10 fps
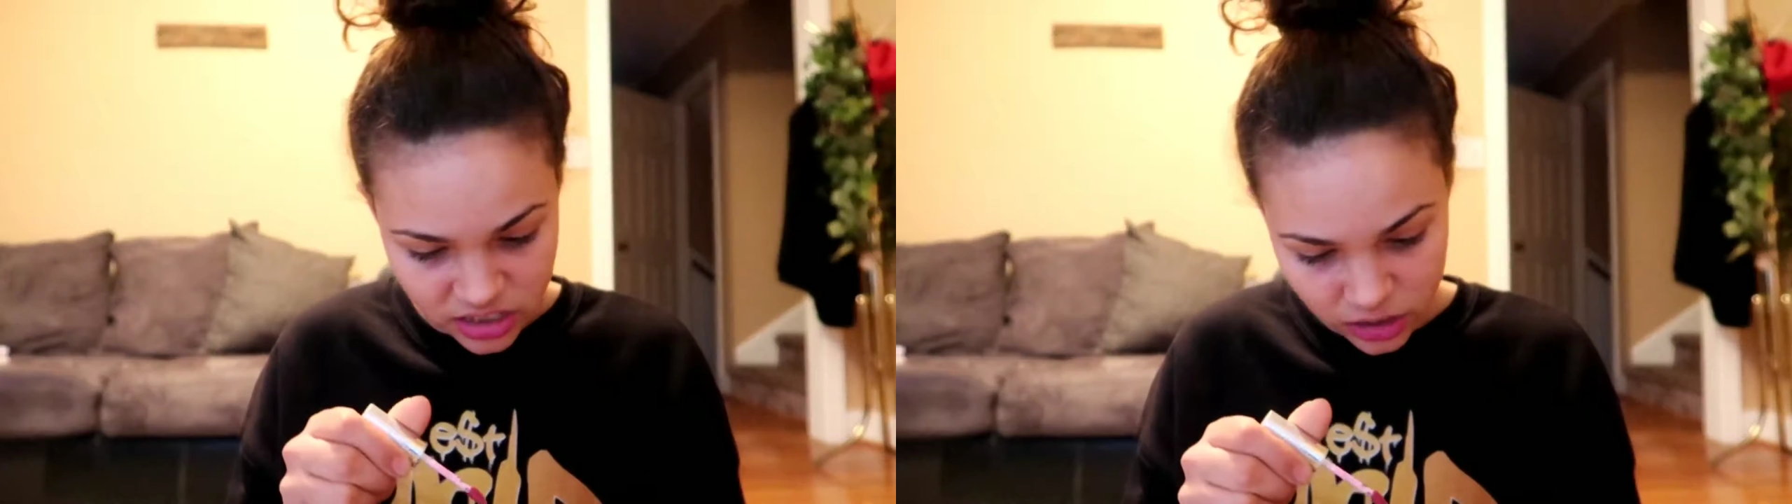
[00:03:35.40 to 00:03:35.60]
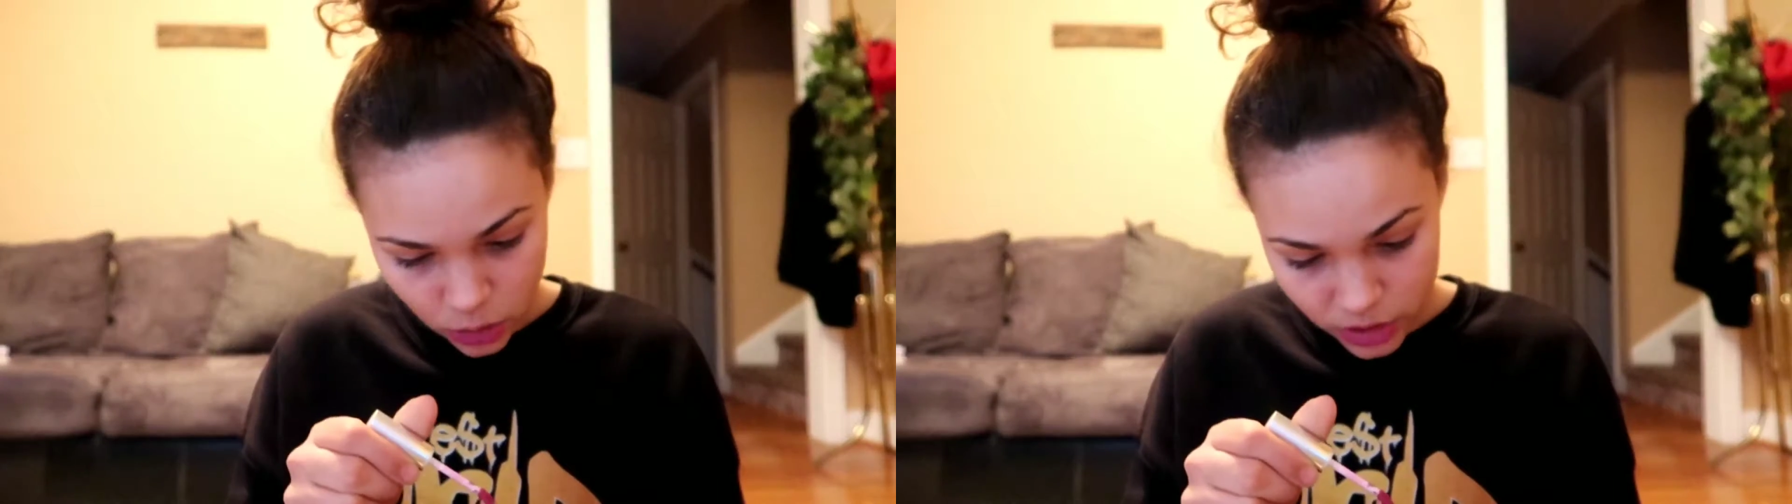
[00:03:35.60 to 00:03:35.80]

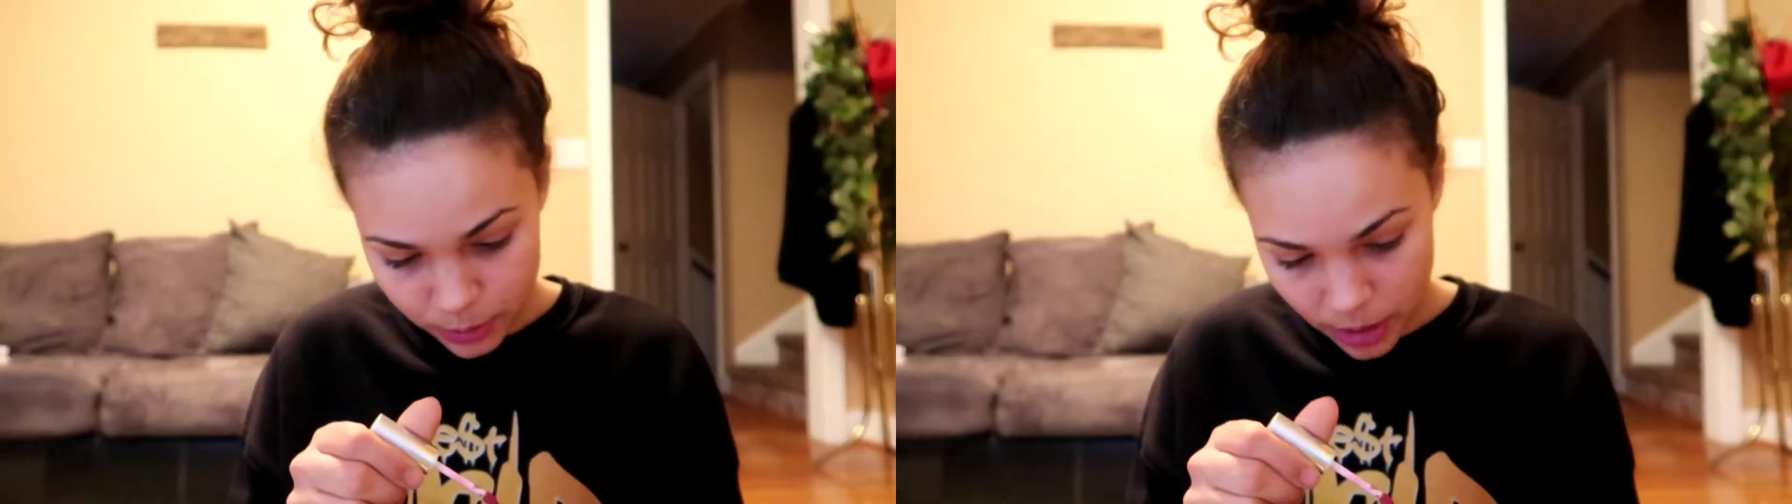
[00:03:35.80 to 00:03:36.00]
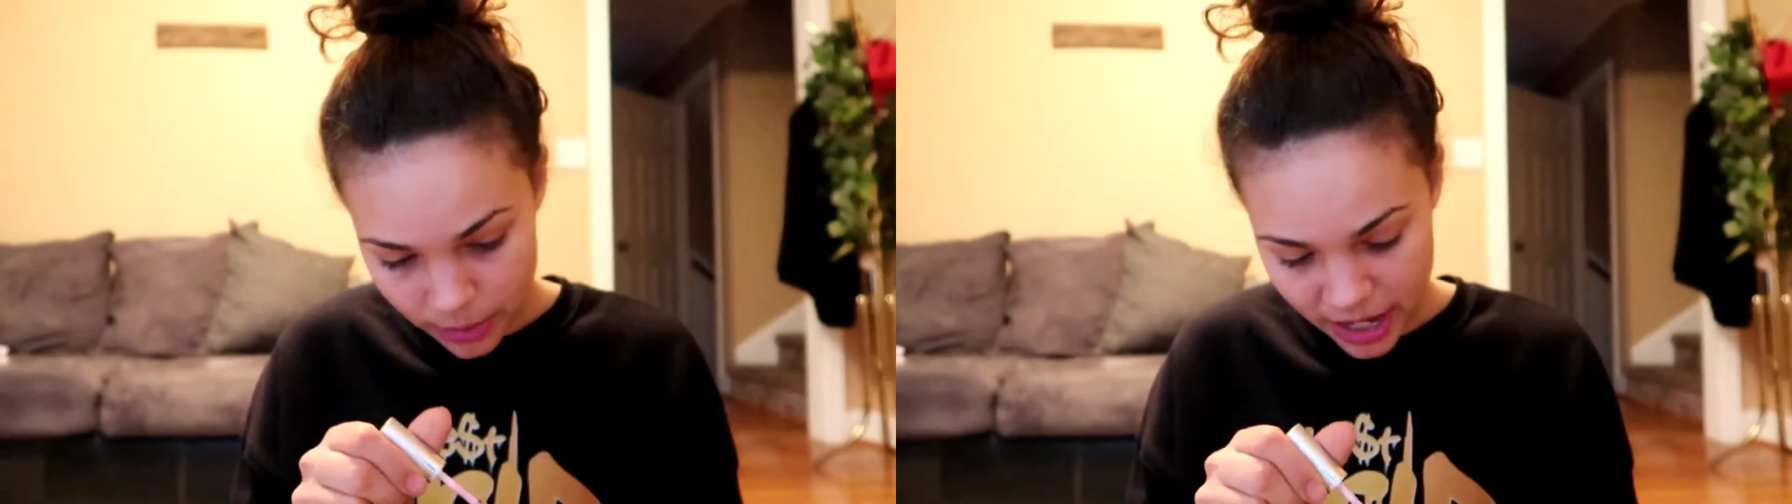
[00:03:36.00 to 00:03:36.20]
See, the
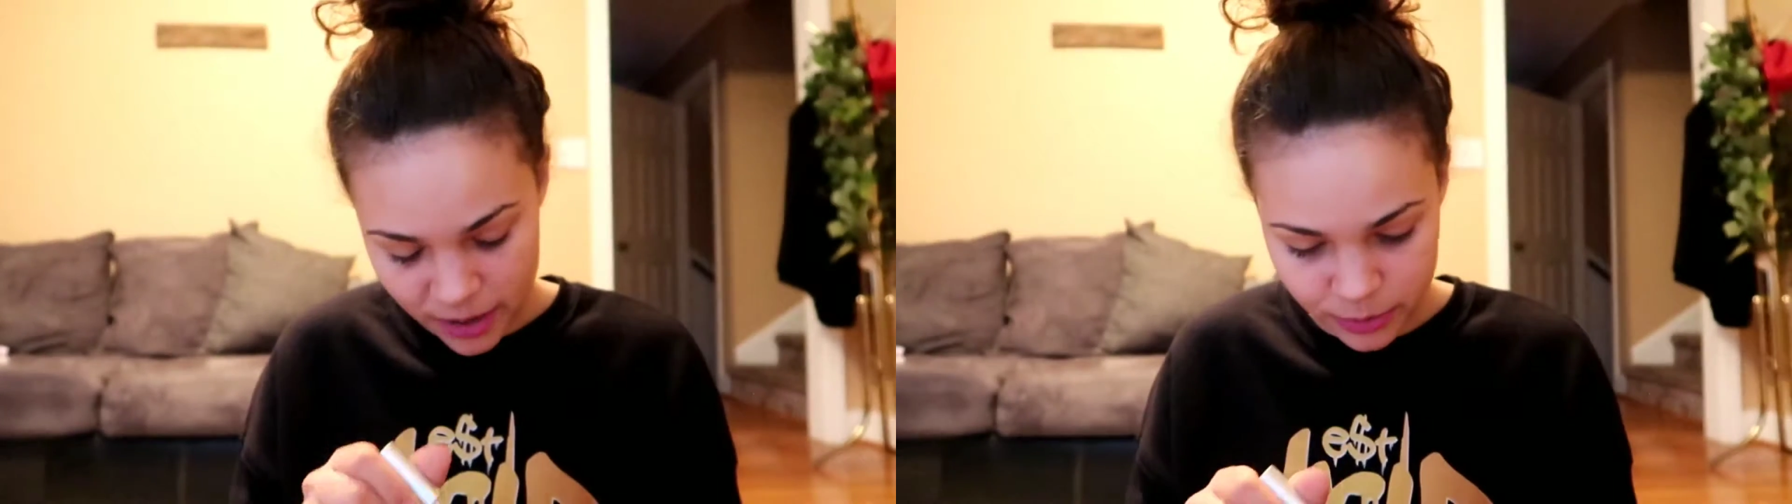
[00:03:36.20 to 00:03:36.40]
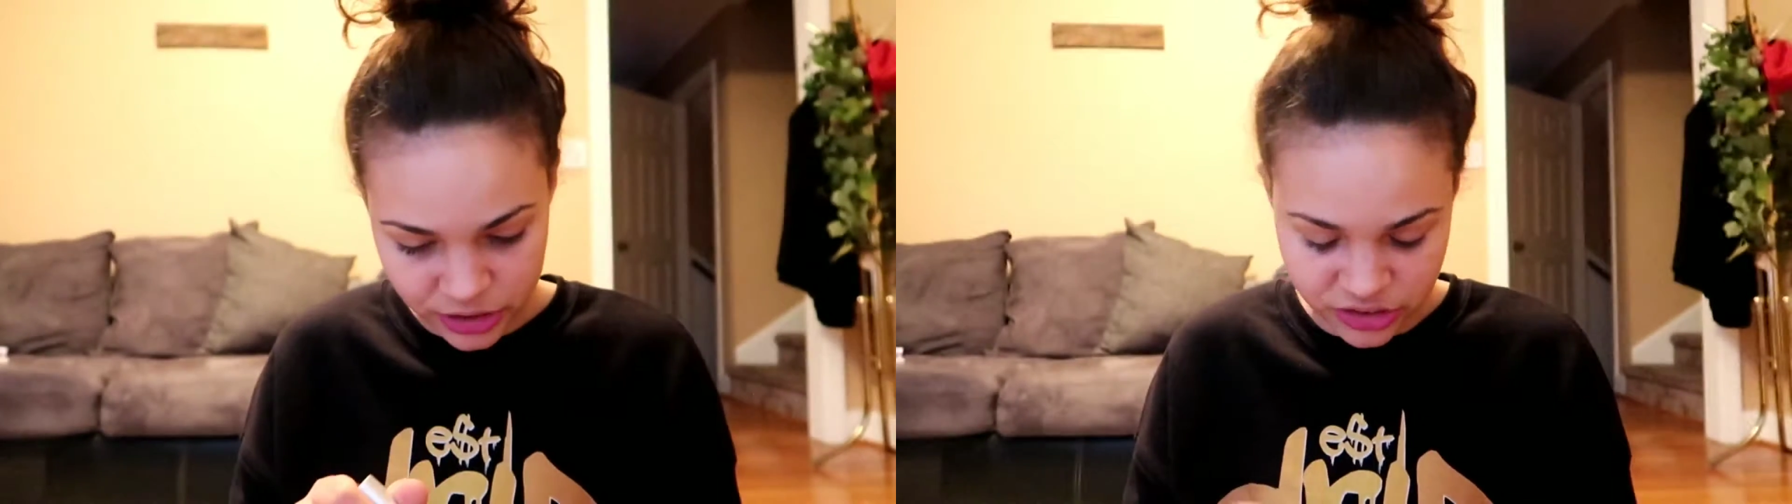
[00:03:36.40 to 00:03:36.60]
only problem I
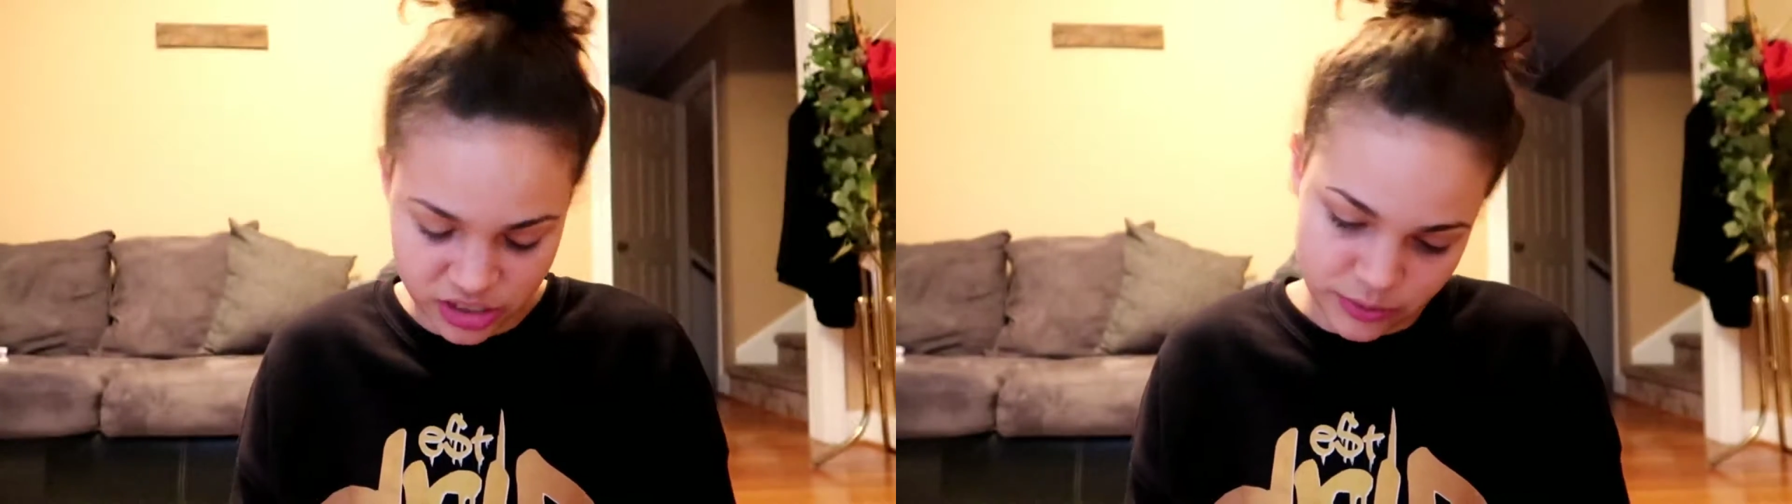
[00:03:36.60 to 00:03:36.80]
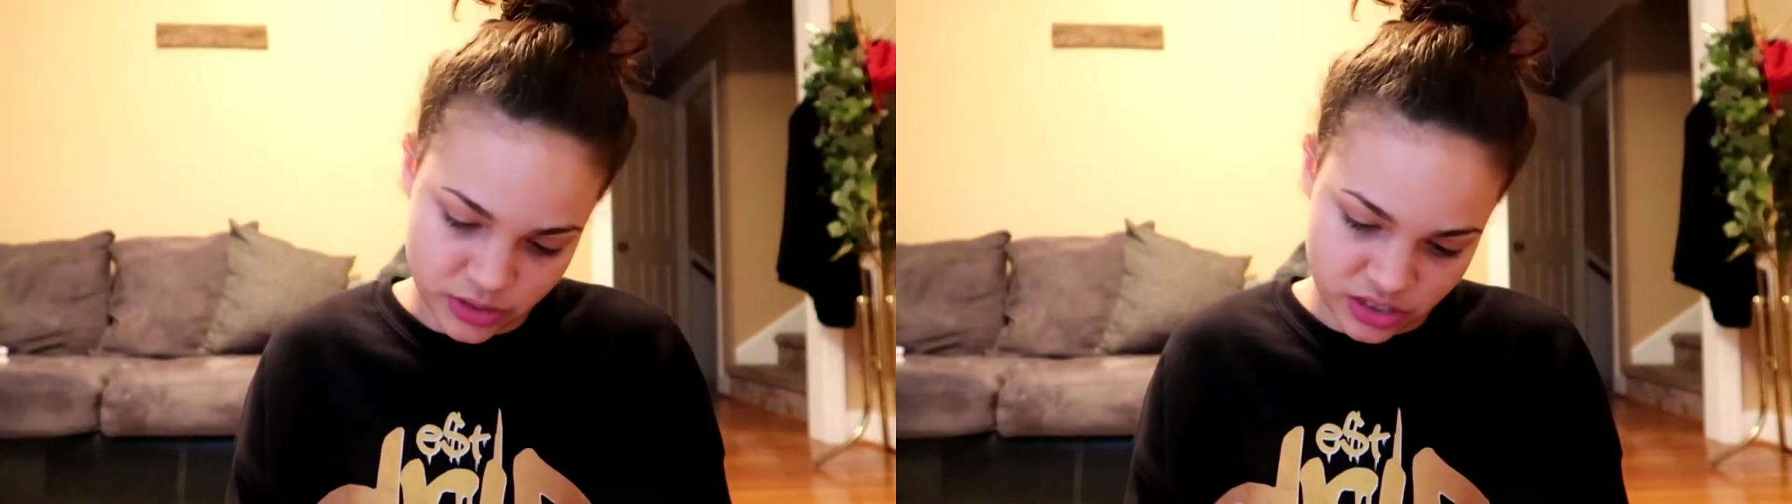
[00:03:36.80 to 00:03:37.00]
have with their
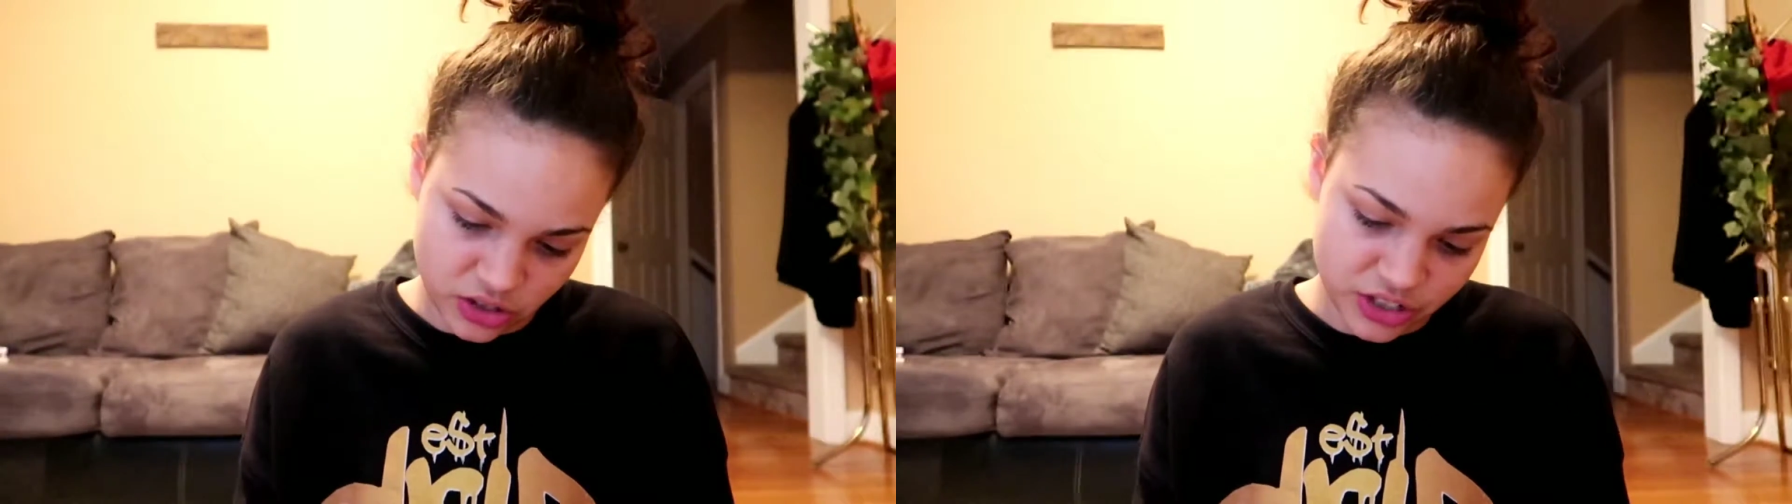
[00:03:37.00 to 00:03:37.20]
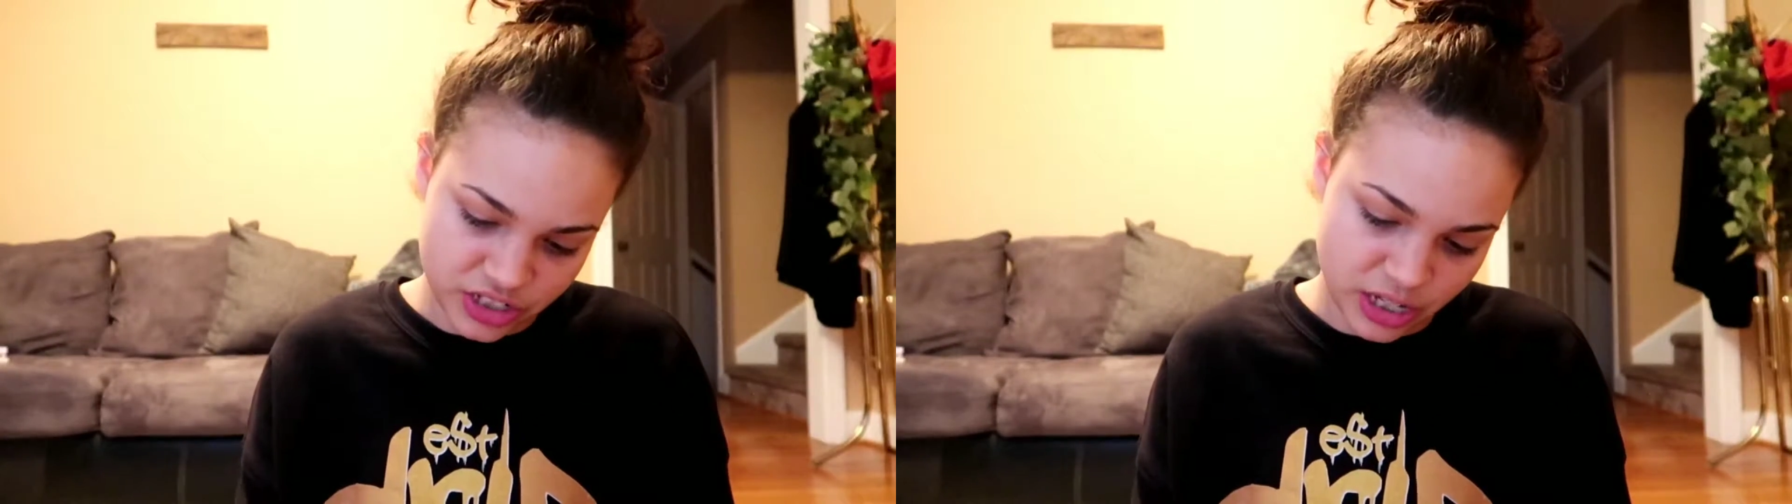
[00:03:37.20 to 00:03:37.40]
stuff is it's hard